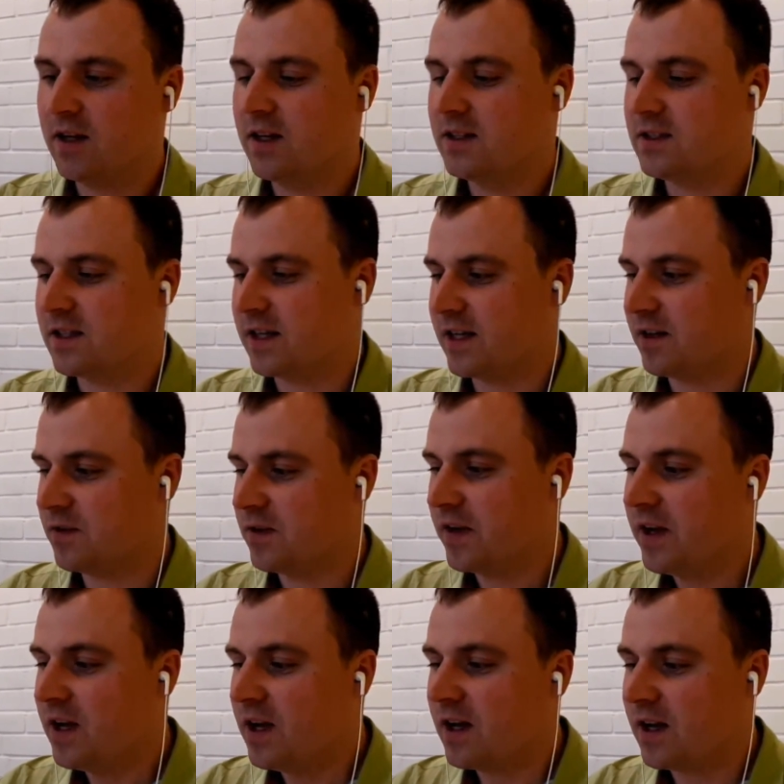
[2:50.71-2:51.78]
It's kind
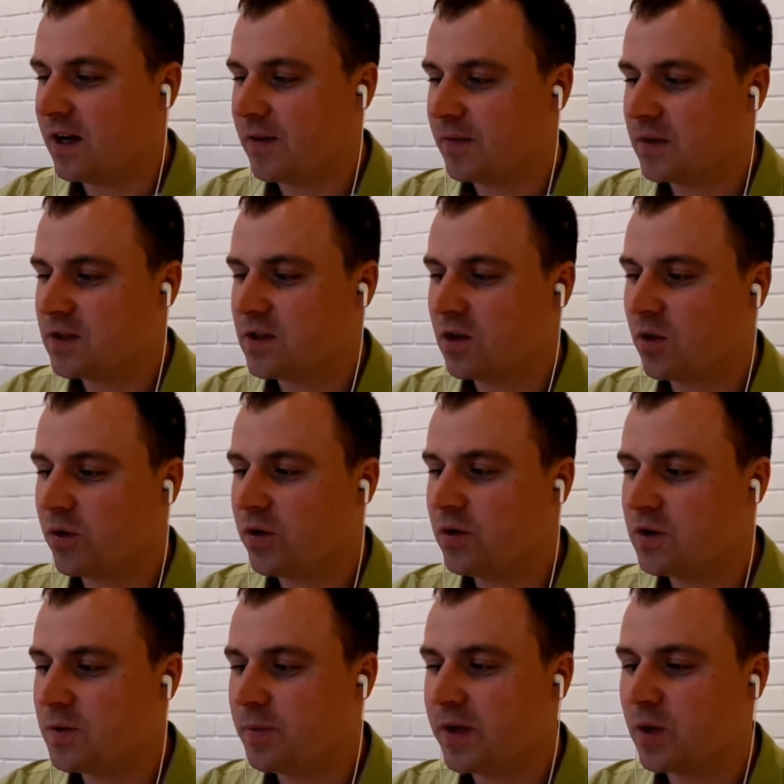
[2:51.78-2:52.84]
of so you
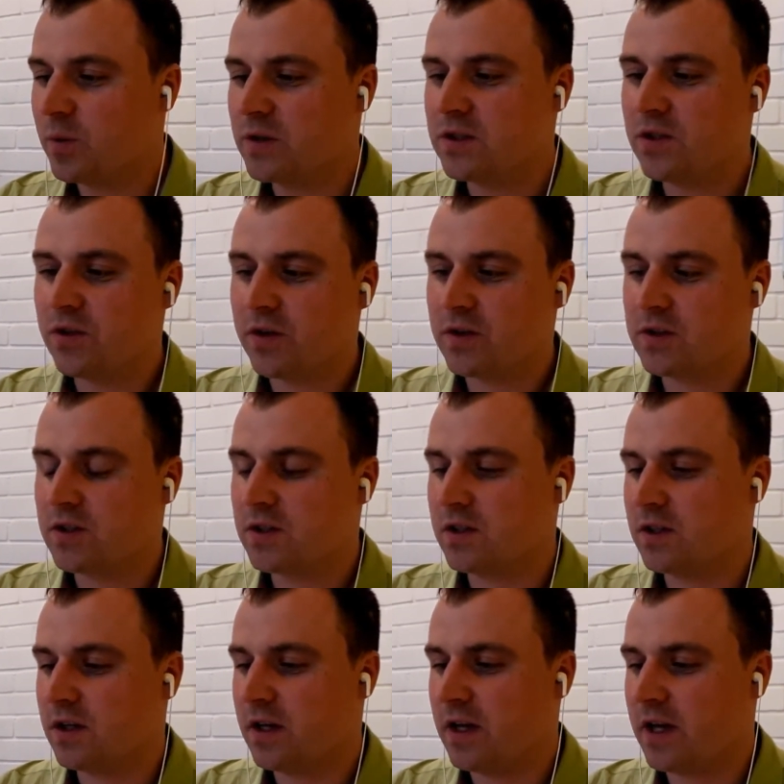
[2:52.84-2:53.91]
speak with students
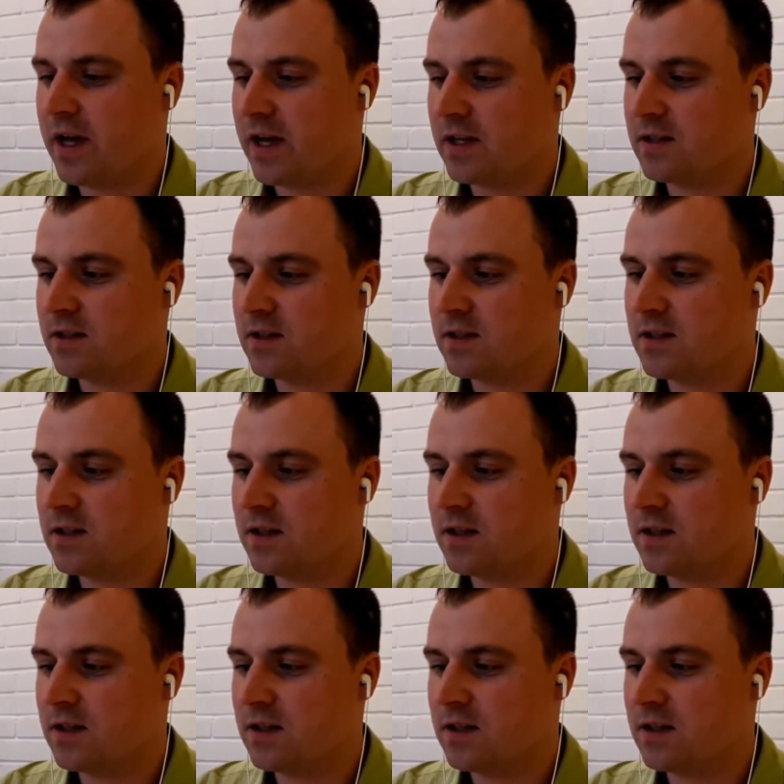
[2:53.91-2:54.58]
and